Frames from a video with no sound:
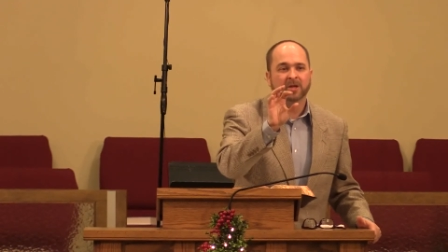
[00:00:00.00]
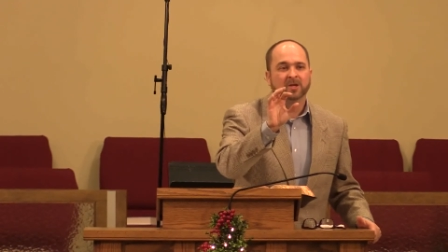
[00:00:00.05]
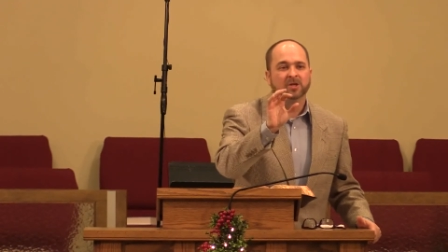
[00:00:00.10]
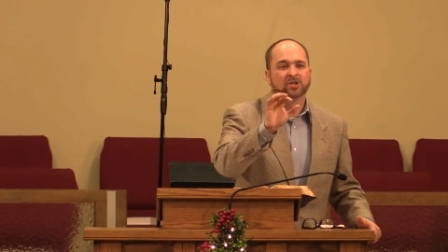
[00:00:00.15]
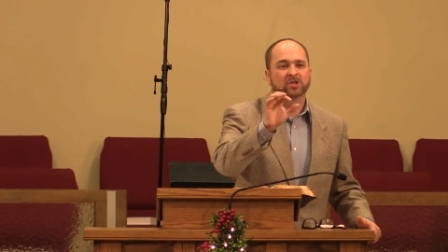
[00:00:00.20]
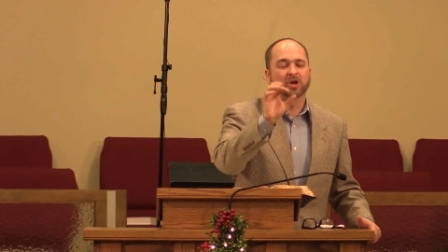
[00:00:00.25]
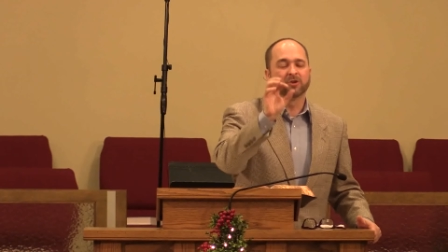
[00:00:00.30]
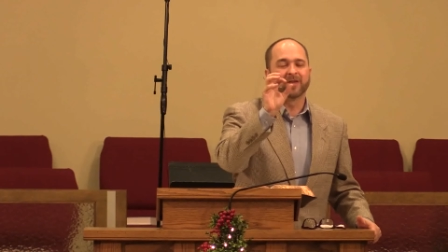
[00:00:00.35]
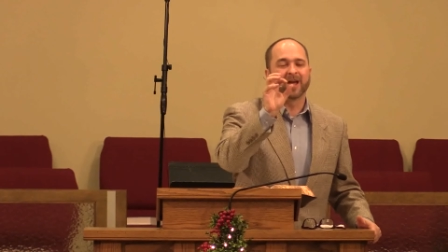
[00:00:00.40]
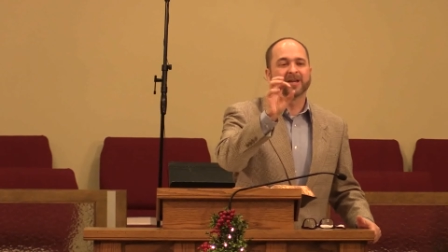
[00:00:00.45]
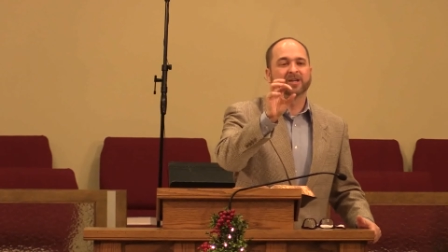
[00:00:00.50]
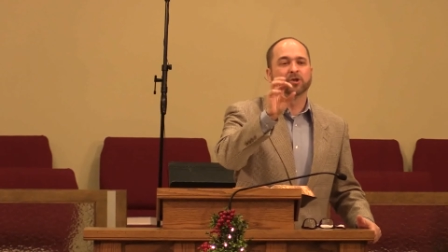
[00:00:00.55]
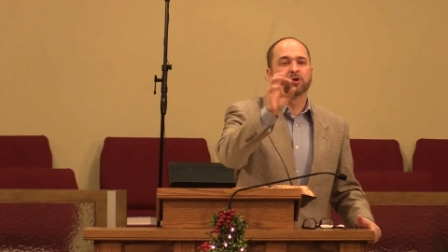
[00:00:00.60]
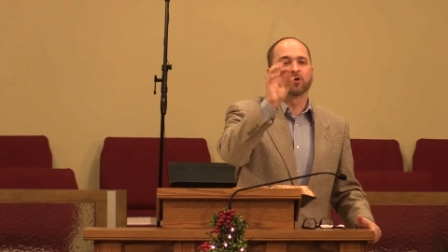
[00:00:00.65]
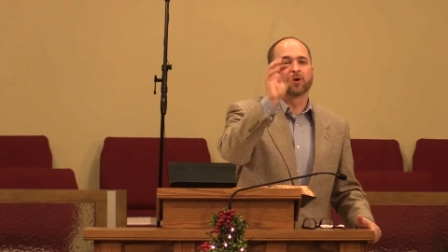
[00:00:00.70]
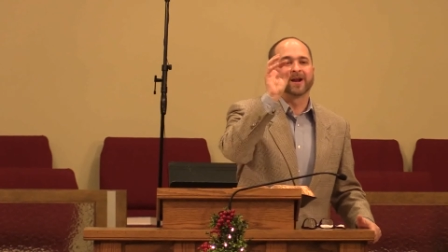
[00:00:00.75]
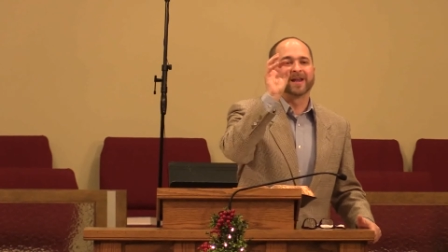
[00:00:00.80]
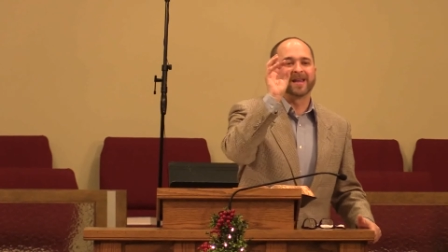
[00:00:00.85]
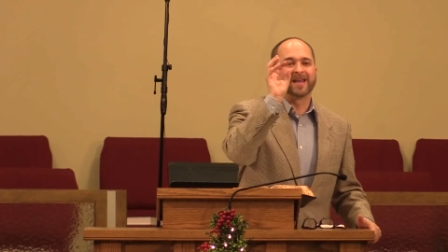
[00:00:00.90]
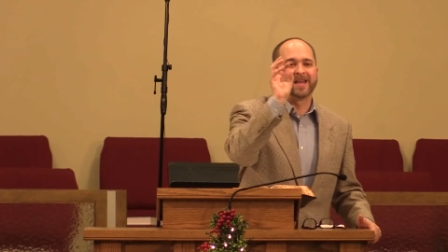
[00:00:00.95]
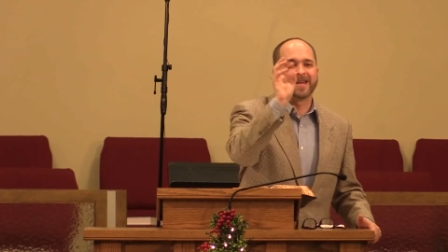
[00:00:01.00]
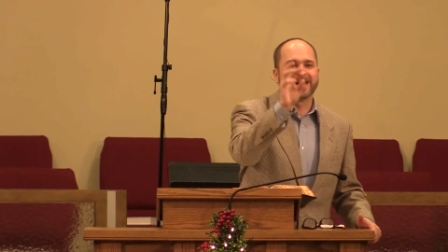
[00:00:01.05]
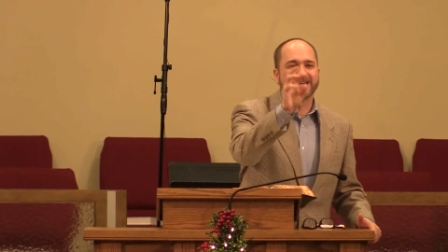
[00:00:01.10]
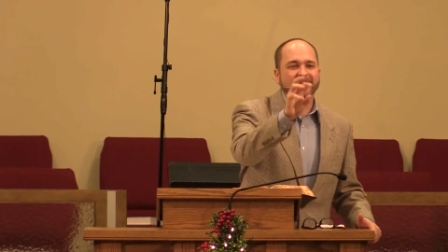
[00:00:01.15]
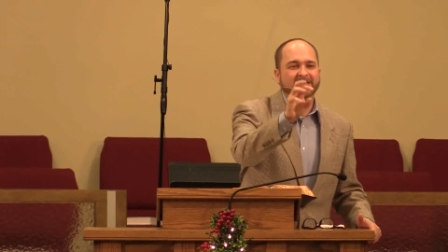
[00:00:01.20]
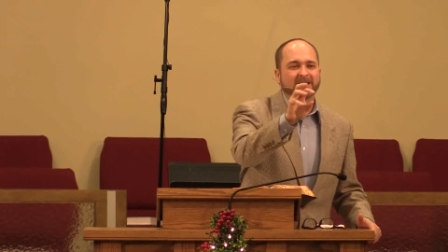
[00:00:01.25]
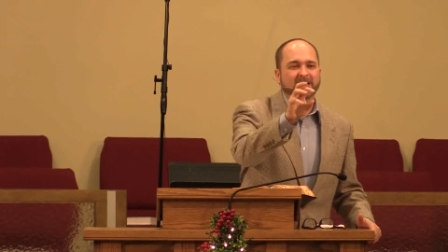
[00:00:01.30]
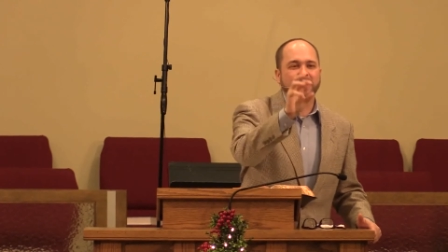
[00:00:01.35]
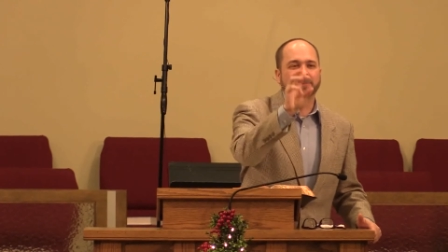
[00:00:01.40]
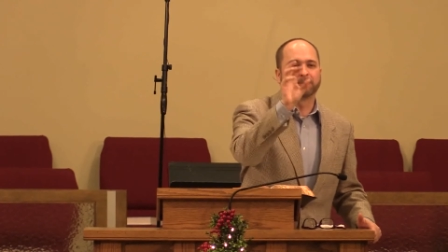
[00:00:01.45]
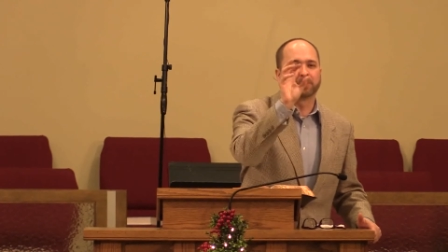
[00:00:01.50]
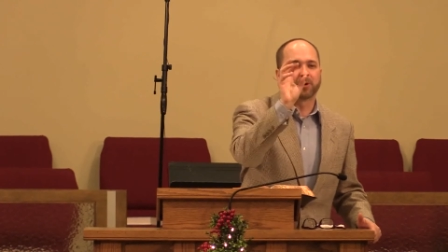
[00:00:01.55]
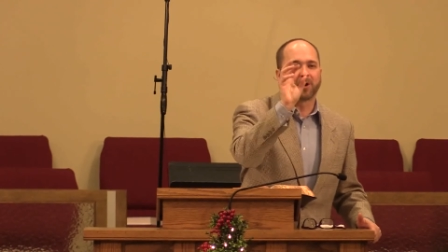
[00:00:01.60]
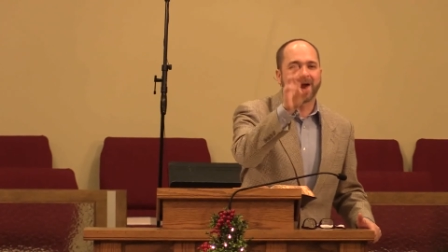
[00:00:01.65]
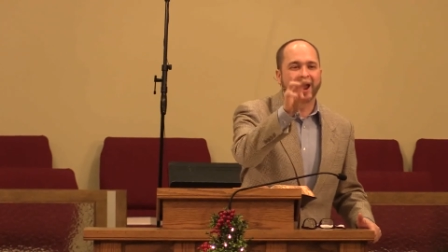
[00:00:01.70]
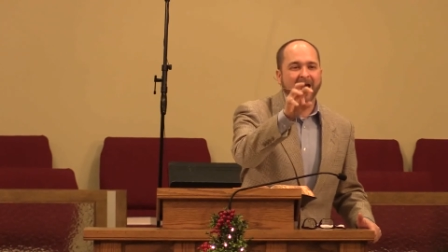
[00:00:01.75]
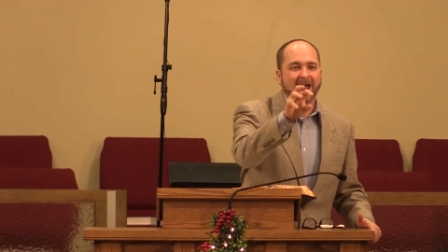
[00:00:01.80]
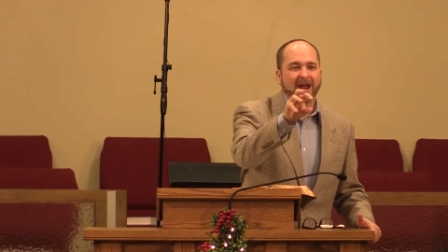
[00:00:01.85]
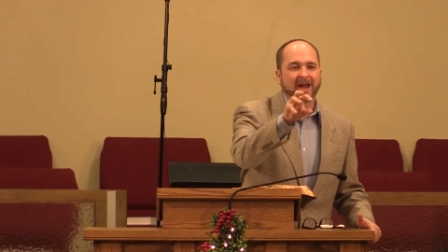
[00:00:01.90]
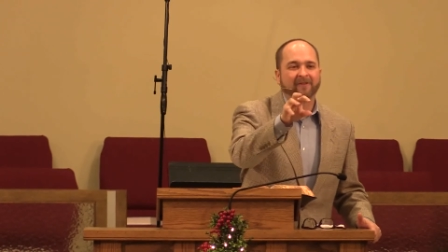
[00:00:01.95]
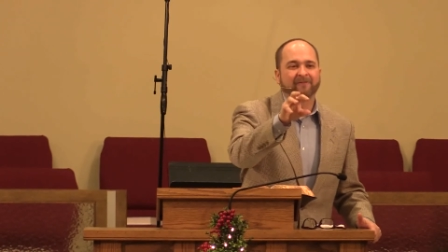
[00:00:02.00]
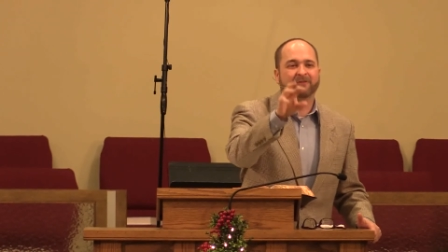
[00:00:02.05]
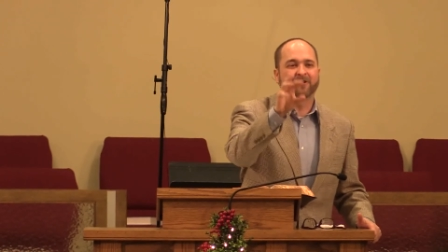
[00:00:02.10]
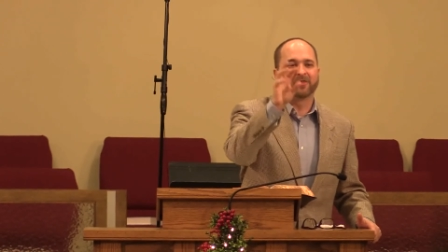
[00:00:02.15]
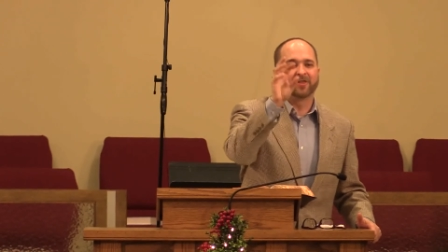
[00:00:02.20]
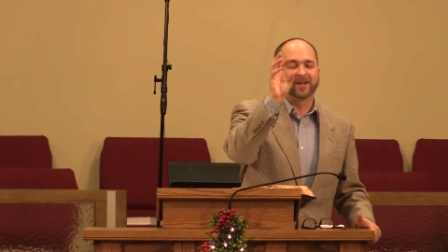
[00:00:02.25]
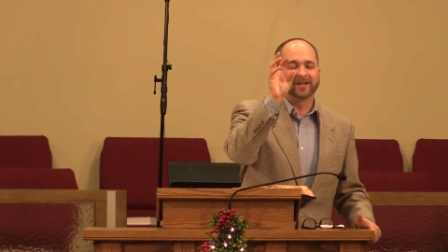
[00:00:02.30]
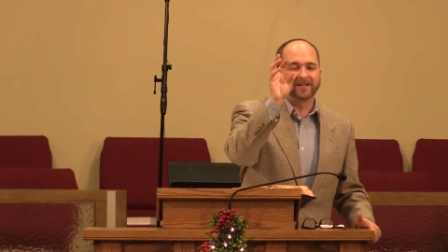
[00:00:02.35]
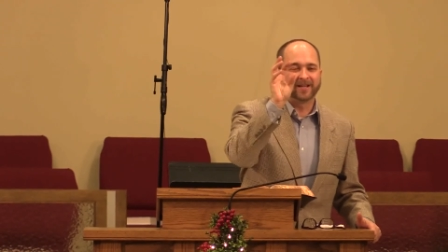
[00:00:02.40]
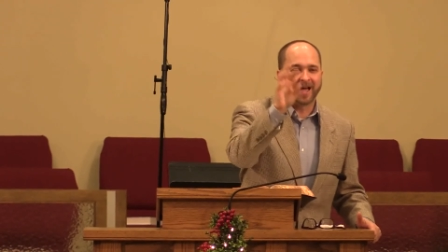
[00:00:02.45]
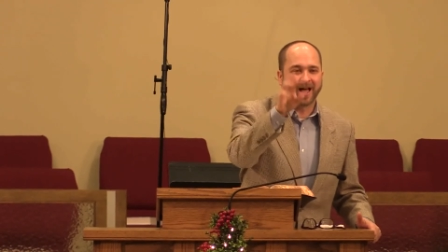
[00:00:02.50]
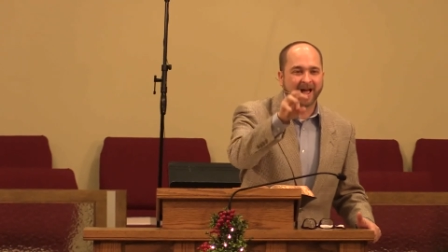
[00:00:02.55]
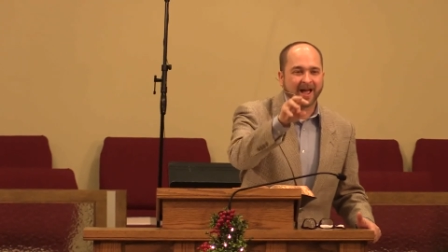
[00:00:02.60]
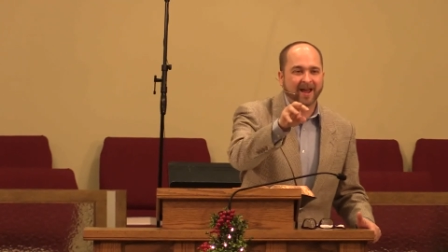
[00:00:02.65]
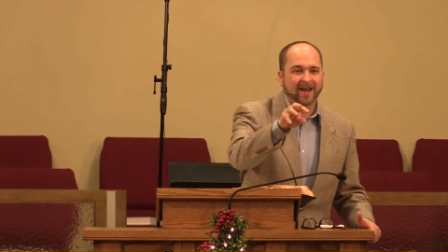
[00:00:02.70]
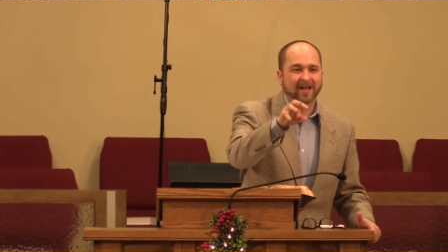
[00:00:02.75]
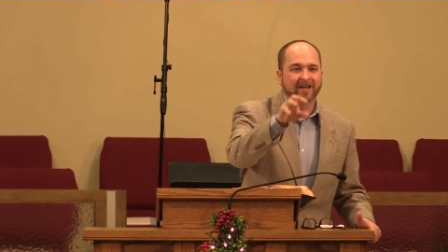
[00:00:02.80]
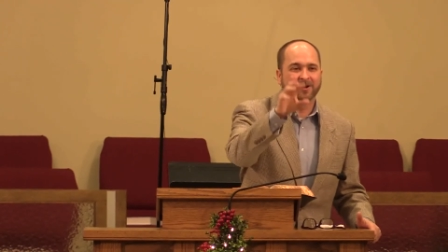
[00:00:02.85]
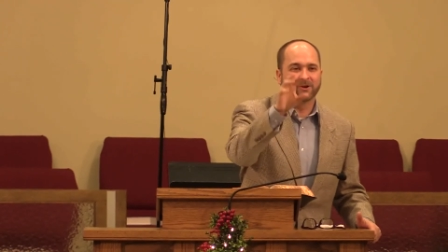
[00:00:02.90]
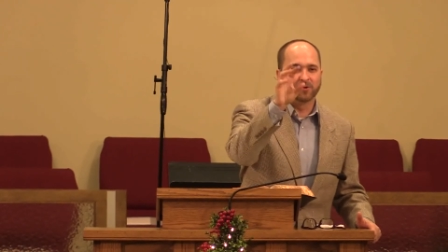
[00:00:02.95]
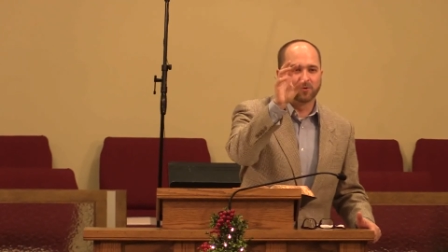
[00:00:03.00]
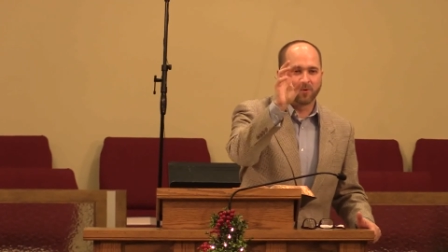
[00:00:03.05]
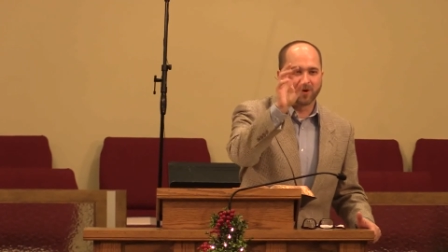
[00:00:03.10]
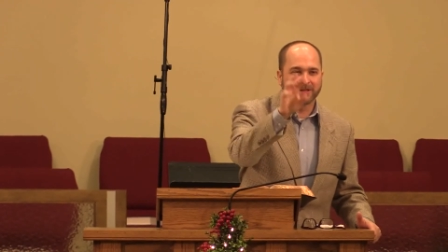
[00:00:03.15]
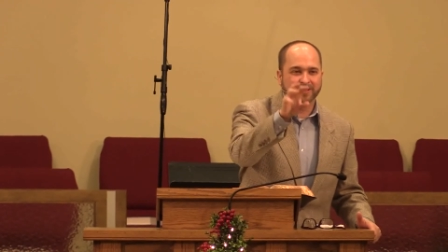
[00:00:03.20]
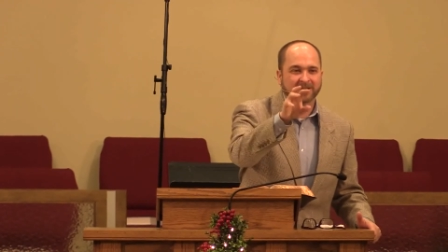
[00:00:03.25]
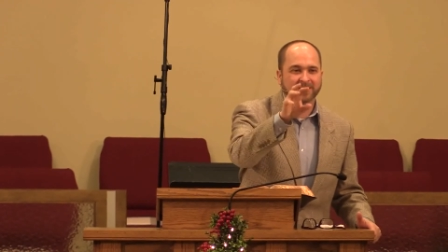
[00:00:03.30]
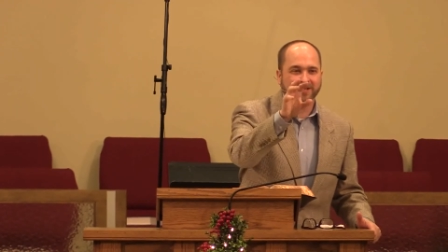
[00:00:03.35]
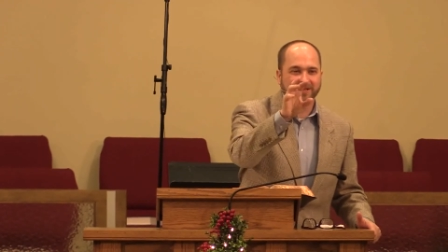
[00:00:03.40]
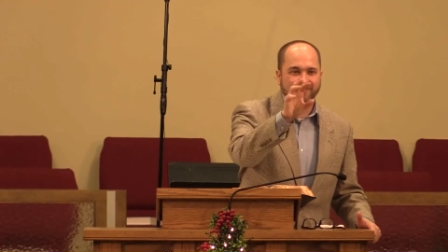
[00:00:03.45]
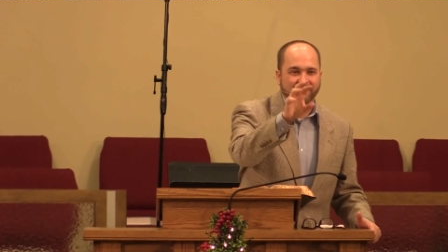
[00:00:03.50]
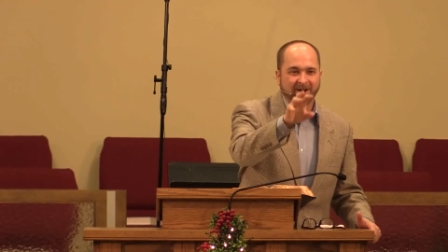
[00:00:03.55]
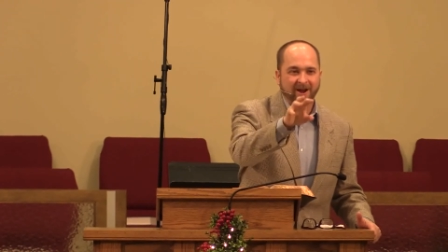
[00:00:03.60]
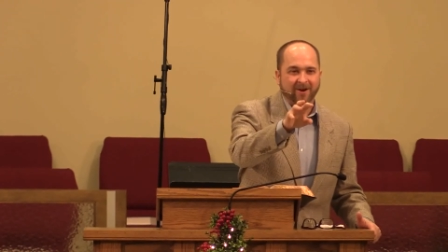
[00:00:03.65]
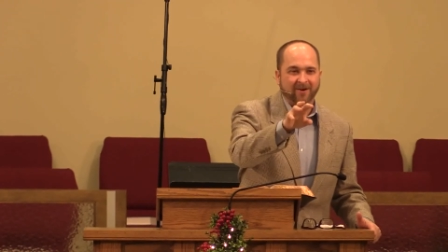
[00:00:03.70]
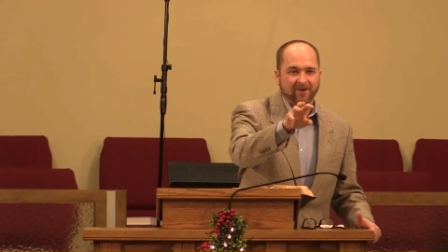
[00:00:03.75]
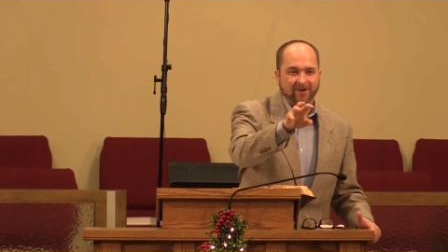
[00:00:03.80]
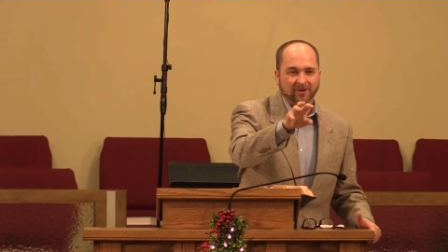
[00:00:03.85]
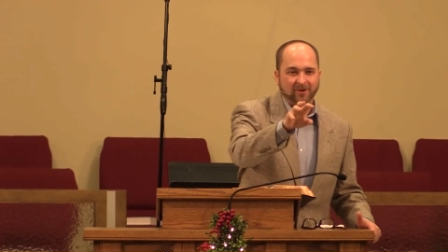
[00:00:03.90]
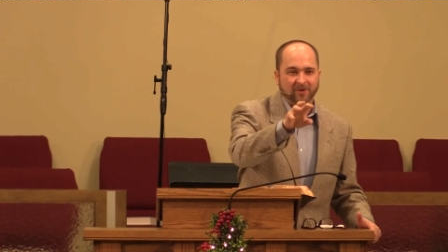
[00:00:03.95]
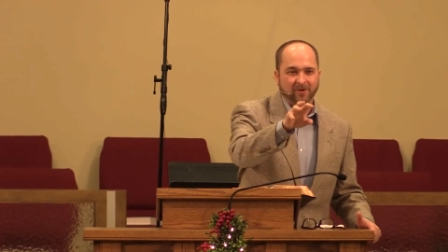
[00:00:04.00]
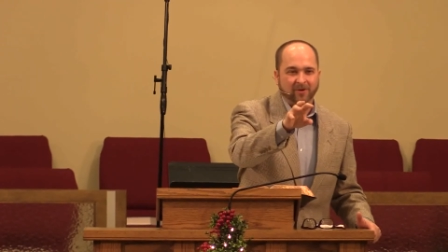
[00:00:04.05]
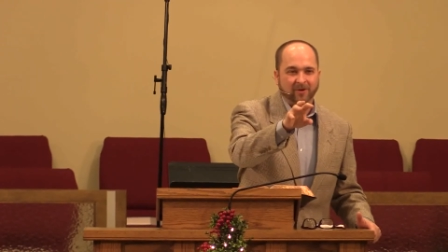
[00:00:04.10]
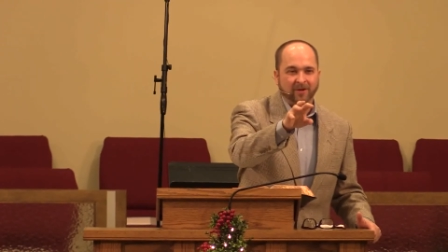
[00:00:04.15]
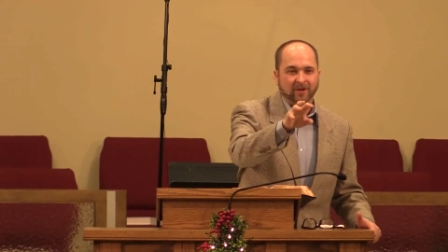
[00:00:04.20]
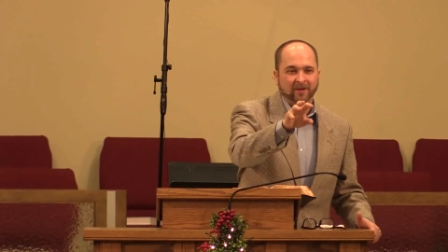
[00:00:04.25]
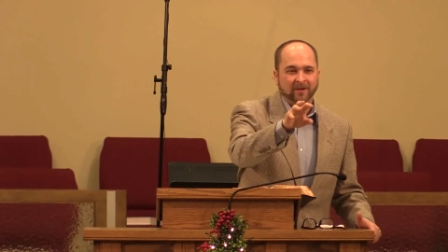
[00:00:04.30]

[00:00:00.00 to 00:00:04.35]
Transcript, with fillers: so that you're easy prey for the lion who wants to devour you.